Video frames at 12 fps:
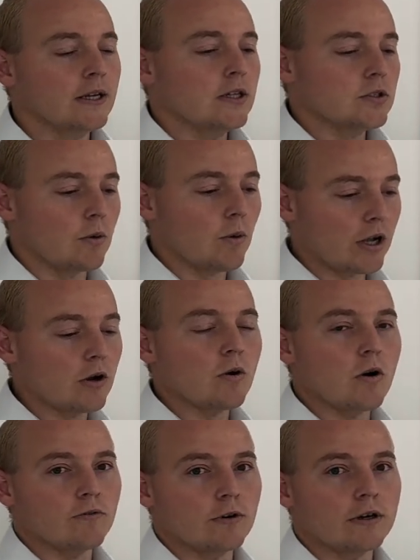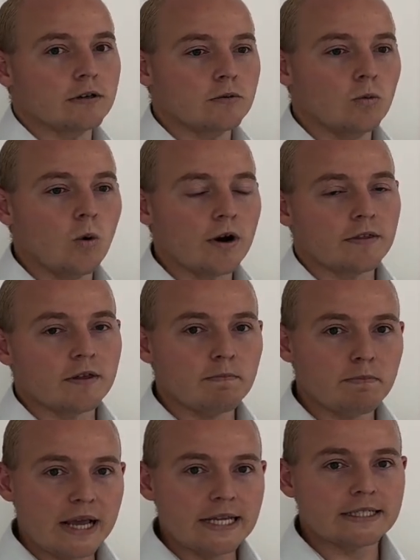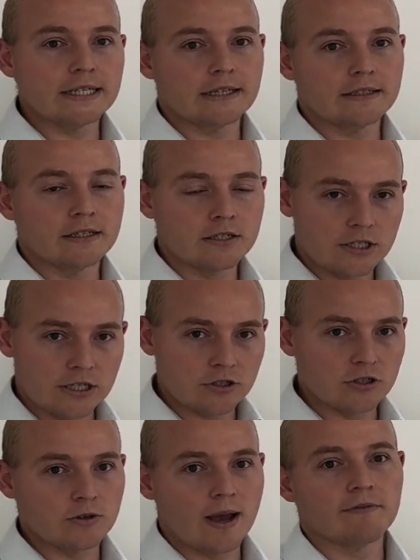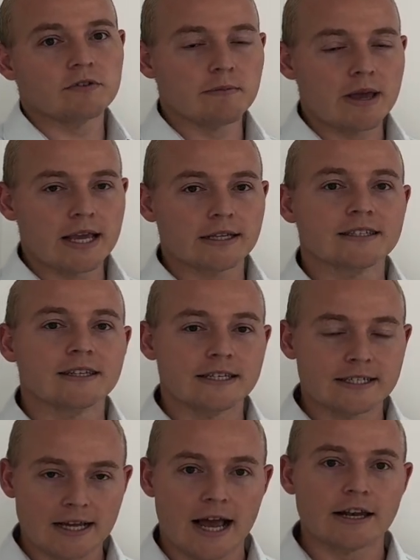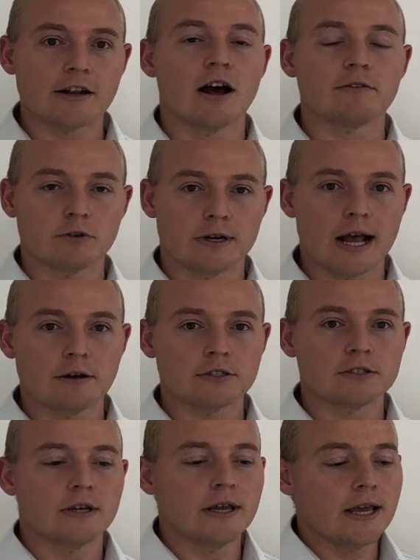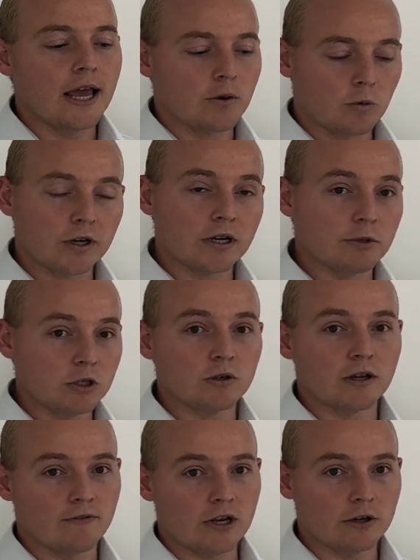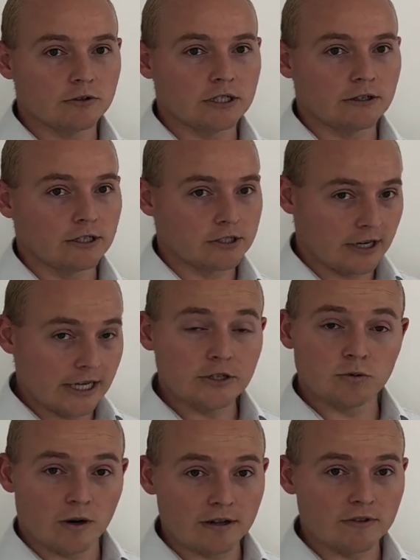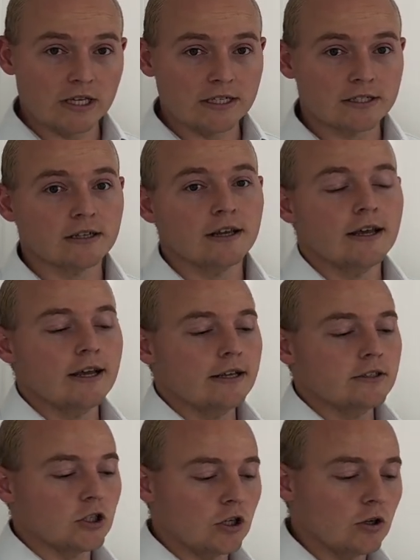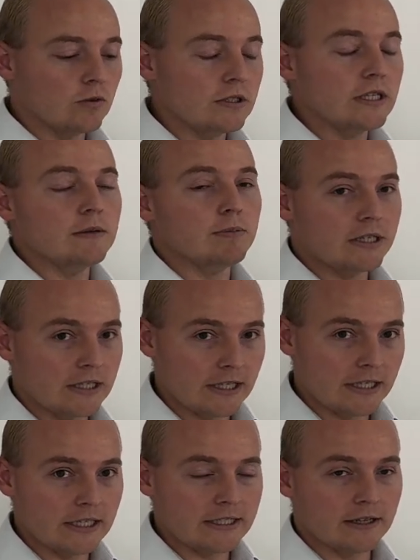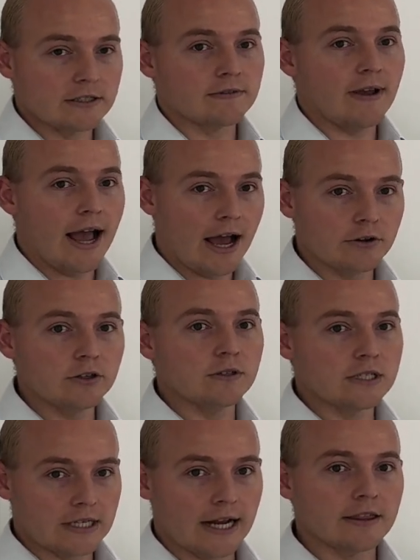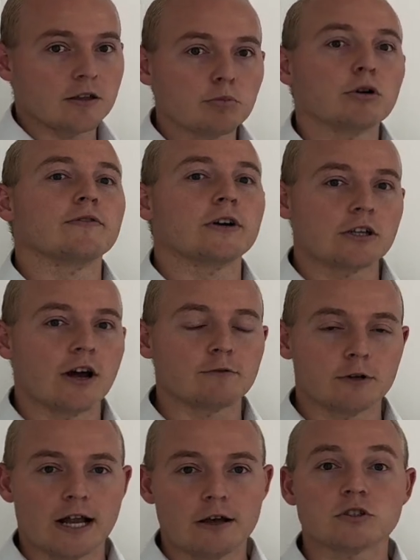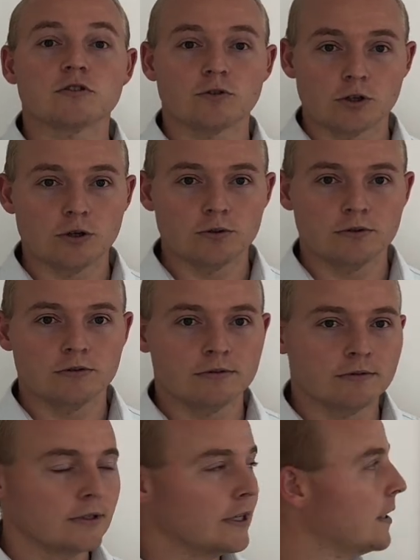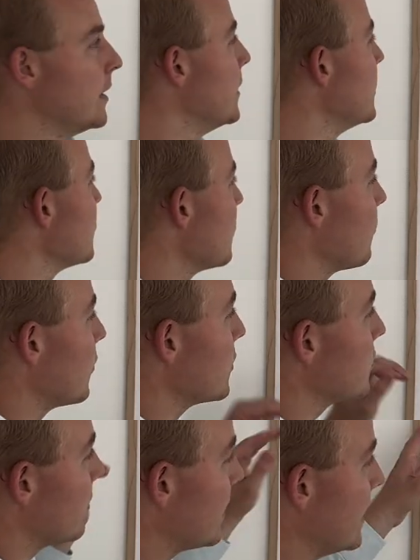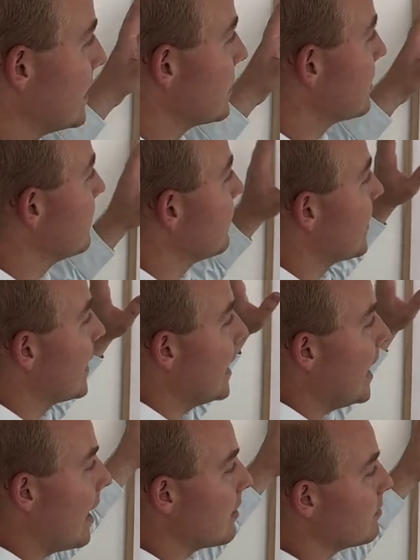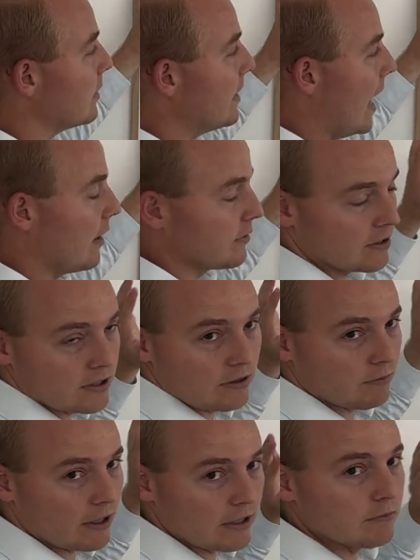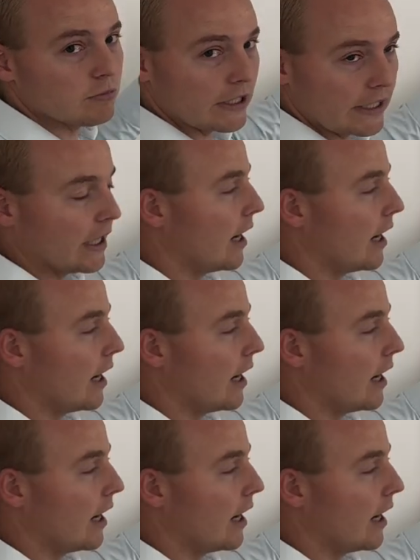So I want to go over what are the basic decisions you have to make to design an off-grid house. And we're going to be doing a video series on each one of these to go deep into the details of how do you design the perfect off-grid house for you. So the first one is how to build houses that run completely